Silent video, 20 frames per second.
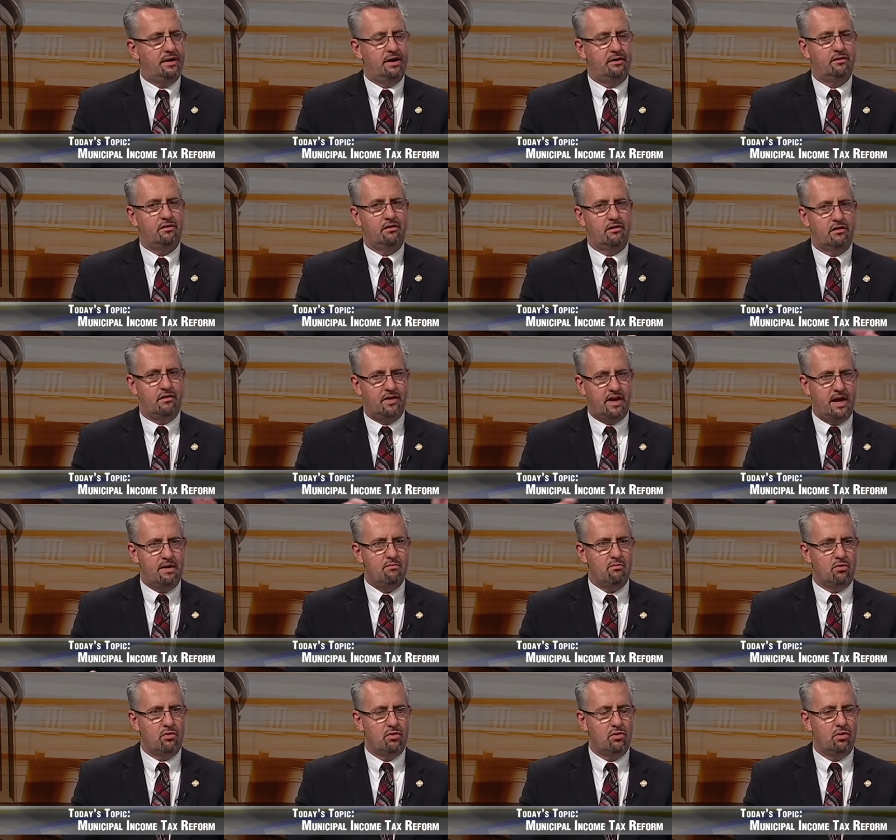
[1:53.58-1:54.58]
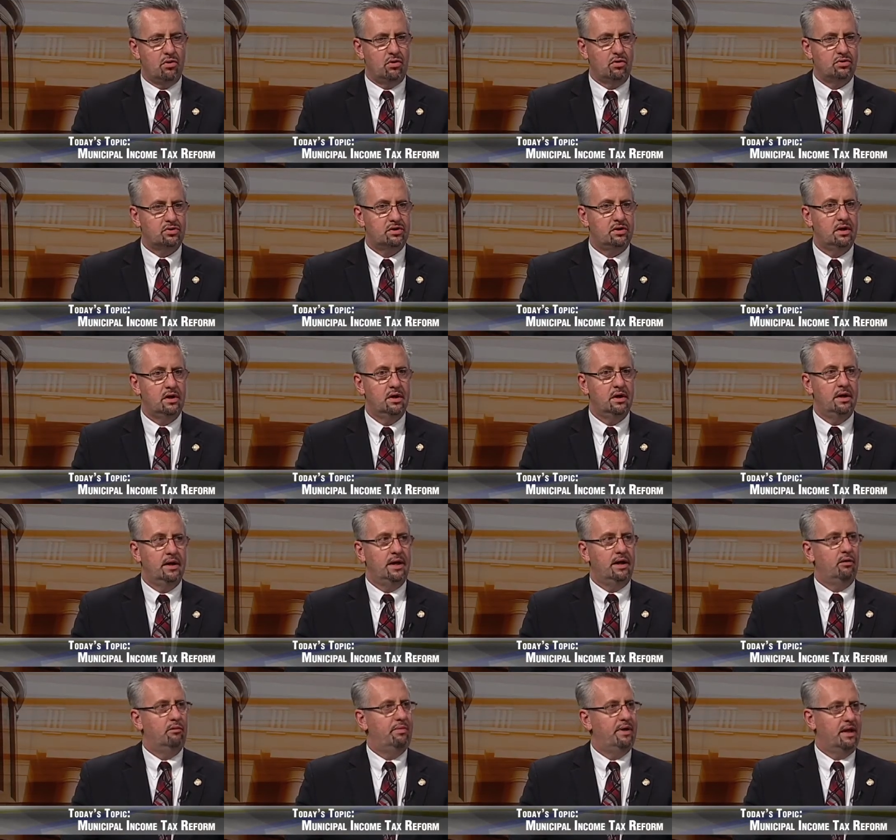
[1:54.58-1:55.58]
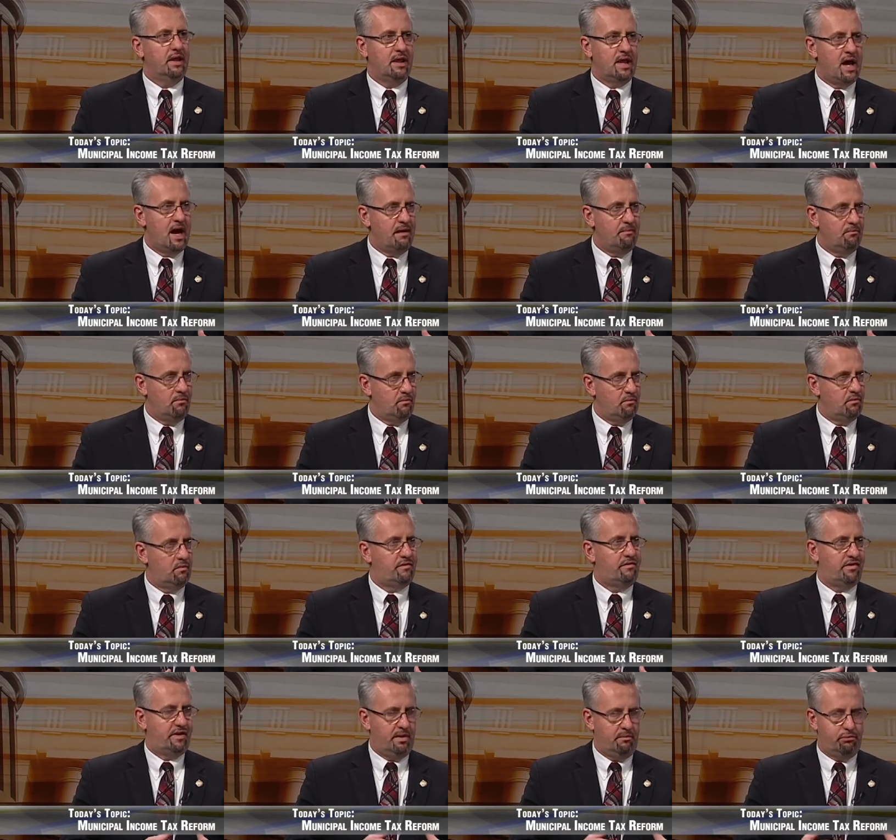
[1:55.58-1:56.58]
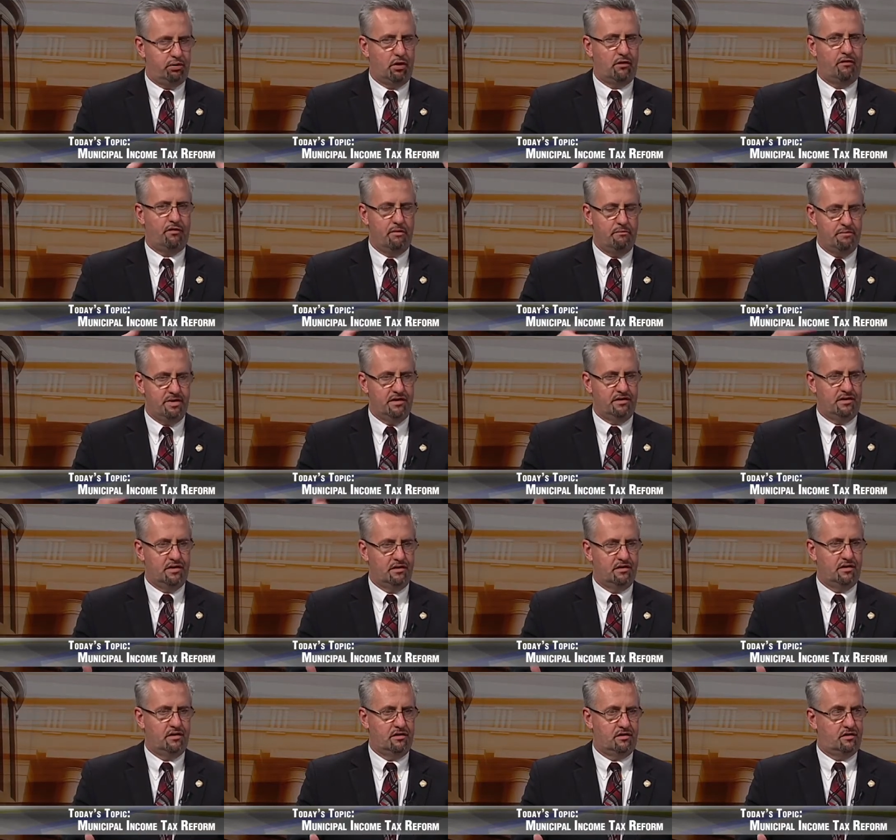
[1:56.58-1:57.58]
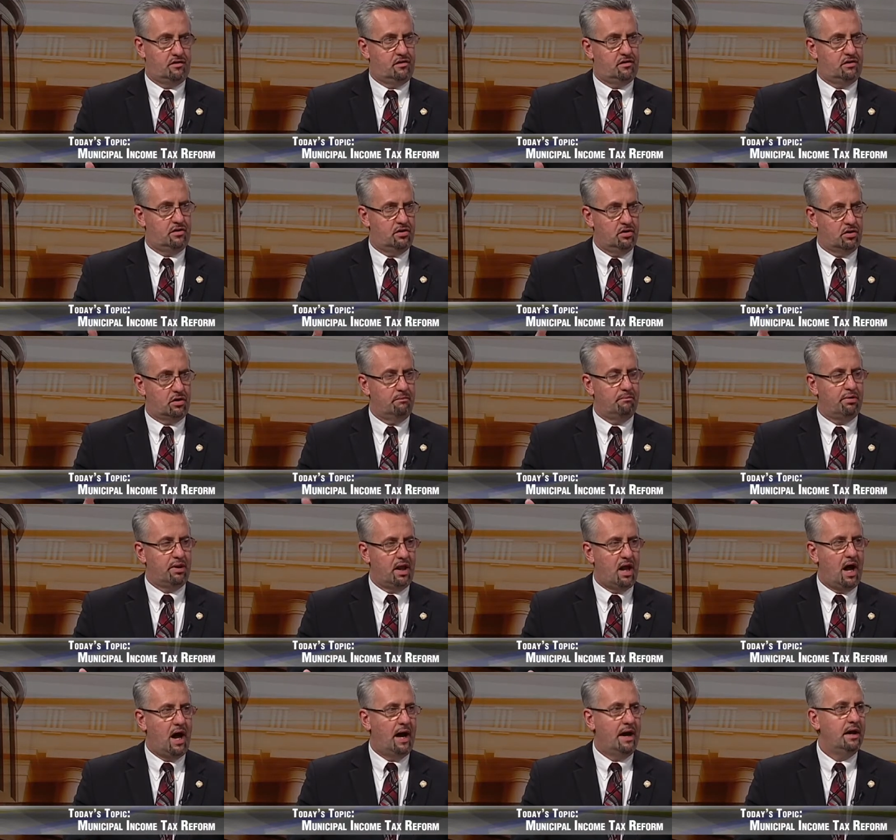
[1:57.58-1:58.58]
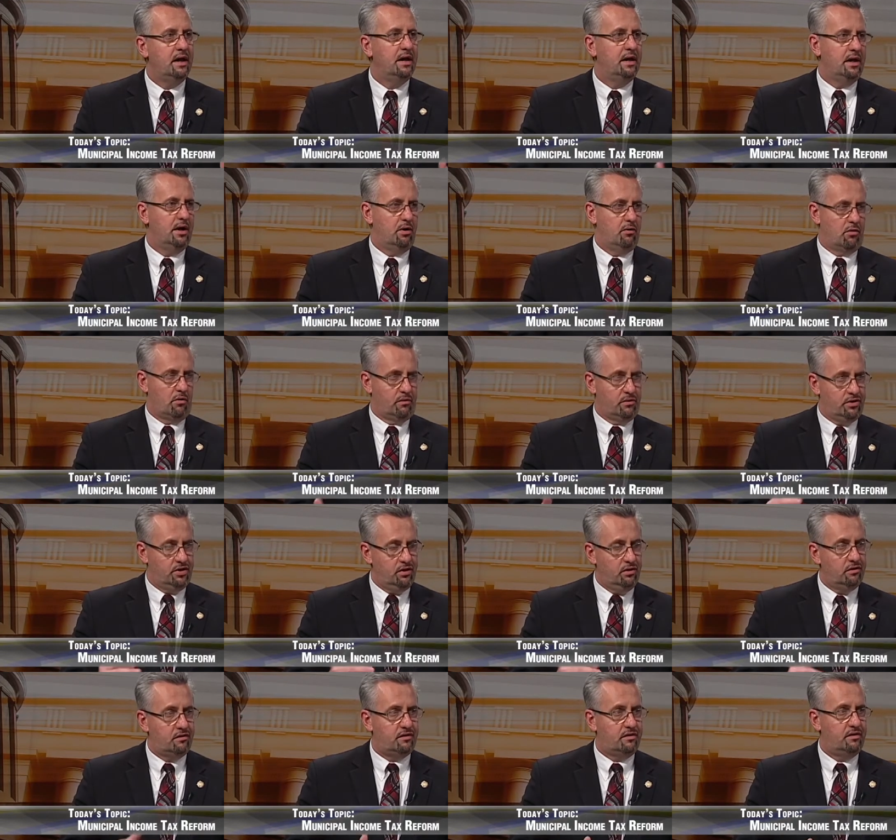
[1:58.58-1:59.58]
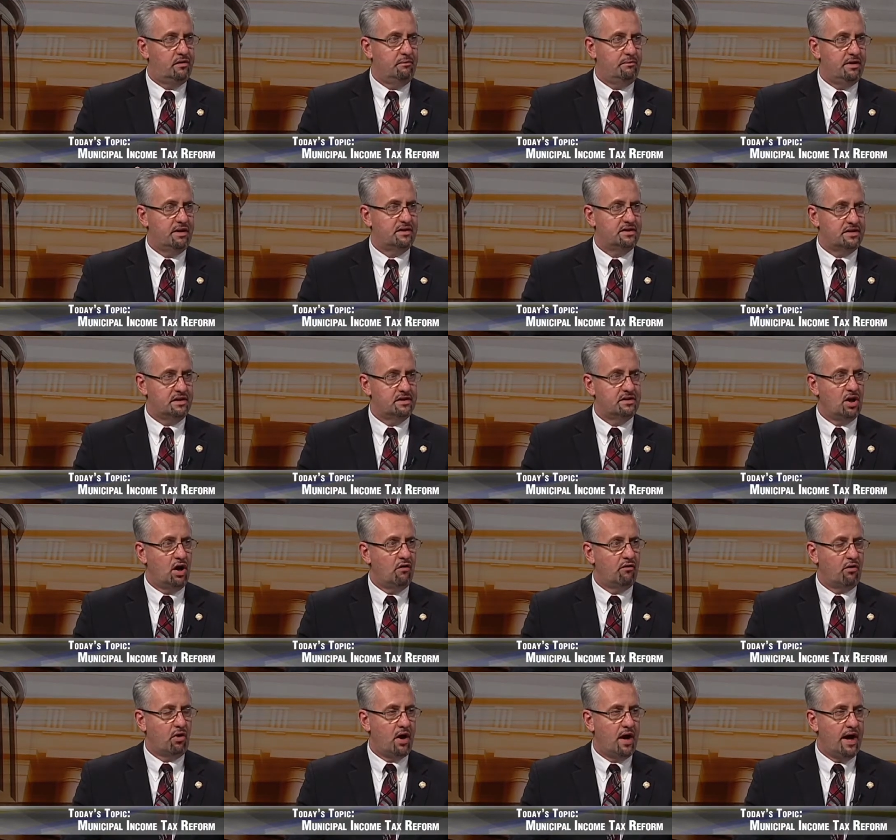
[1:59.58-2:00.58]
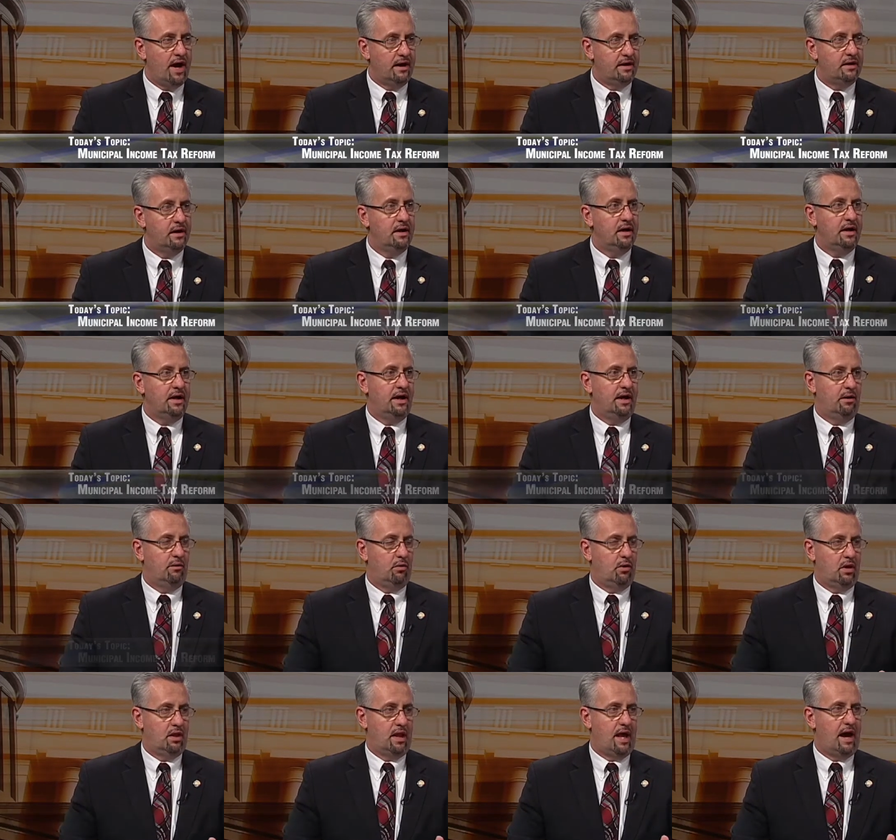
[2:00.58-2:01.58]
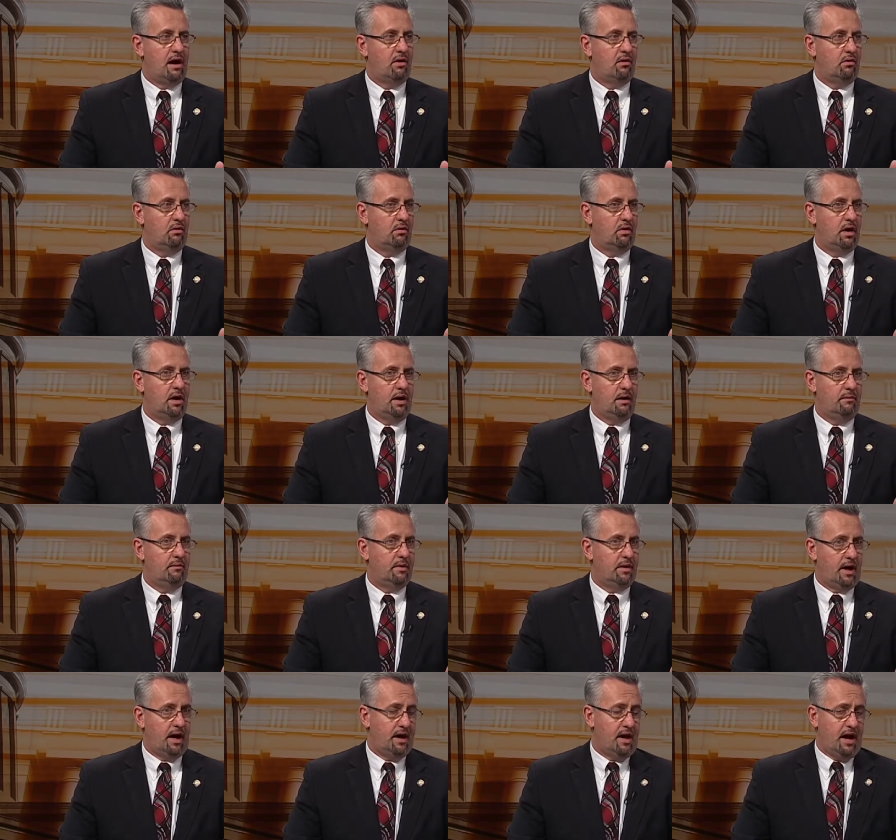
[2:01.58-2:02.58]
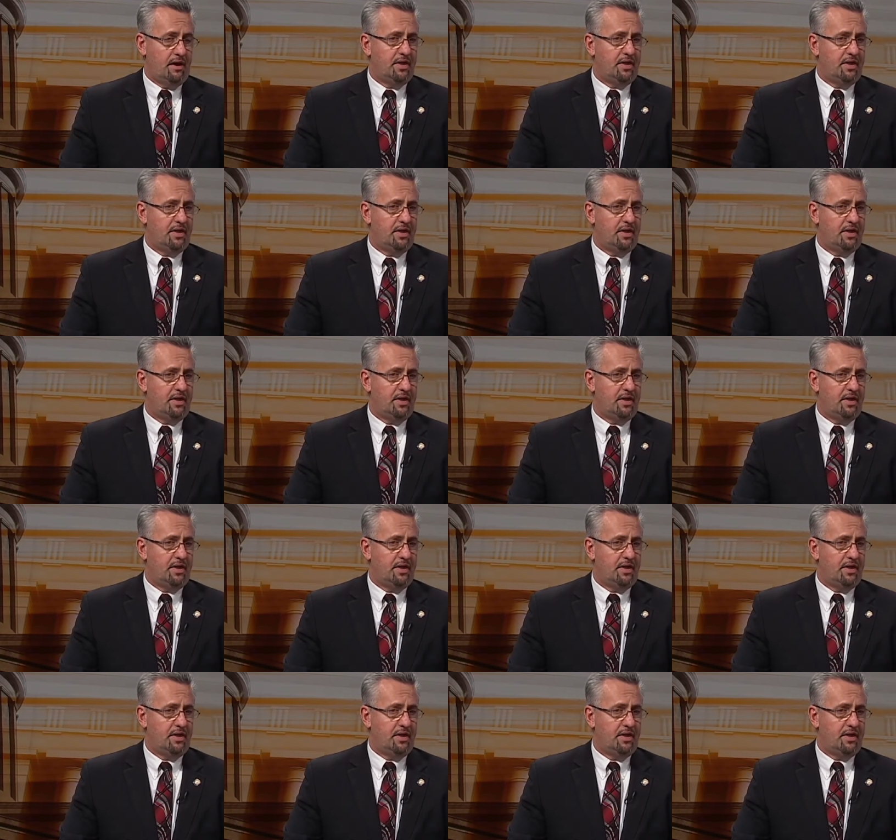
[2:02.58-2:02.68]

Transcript: under the same rules, it will be a lot simpler for businesses to comply. It will reduce the business overhead, and it will allow, I